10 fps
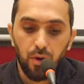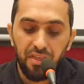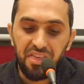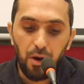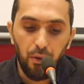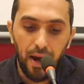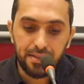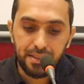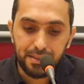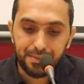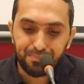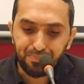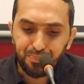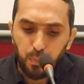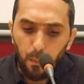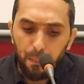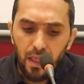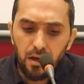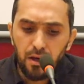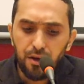theorize it.
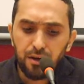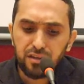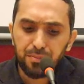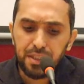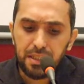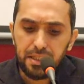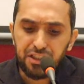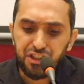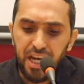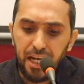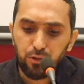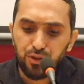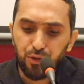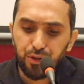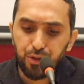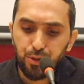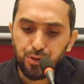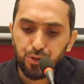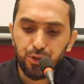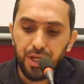Ultimately, Ijtihad was
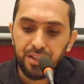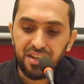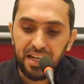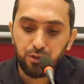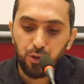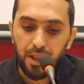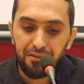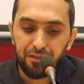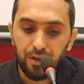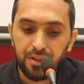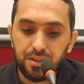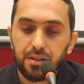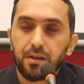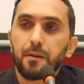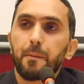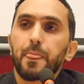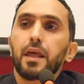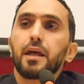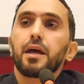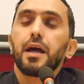reduced to the intellectual effort
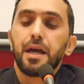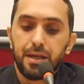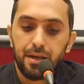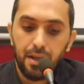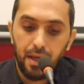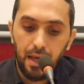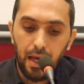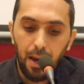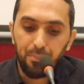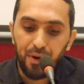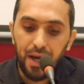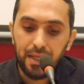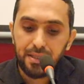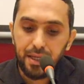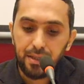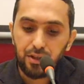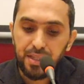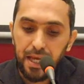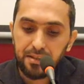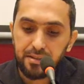in apprehending the
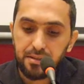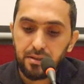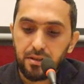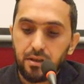text